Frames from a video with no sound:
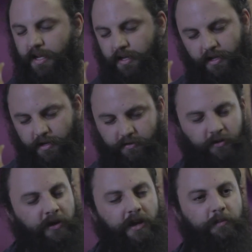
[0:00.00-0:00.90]
and you need to
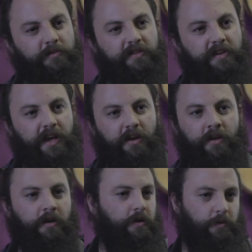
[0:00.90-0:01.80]
turn an amp to
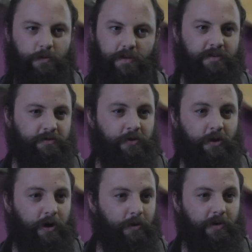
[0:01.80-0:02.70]
10. Well, there's your
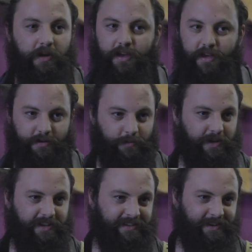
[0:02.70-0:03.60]
Narb, and it
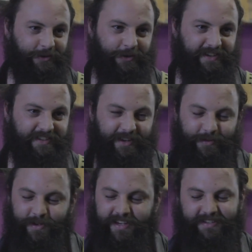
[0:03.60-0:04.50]
makes that noise, and
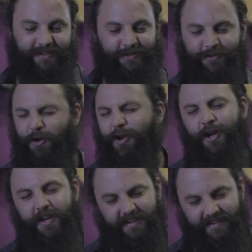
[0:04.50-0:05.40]
it makes it so
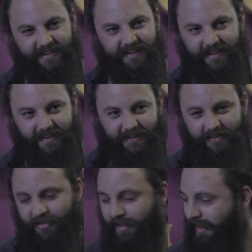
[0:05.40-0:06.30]
good.
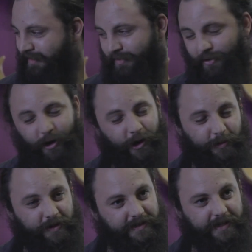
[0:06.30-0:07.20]
So yeah, that's the
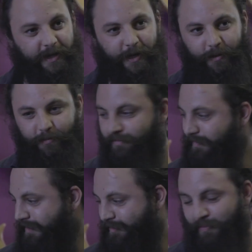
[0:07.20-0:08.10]
Narb.
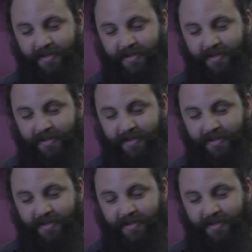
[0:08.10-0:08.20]
It's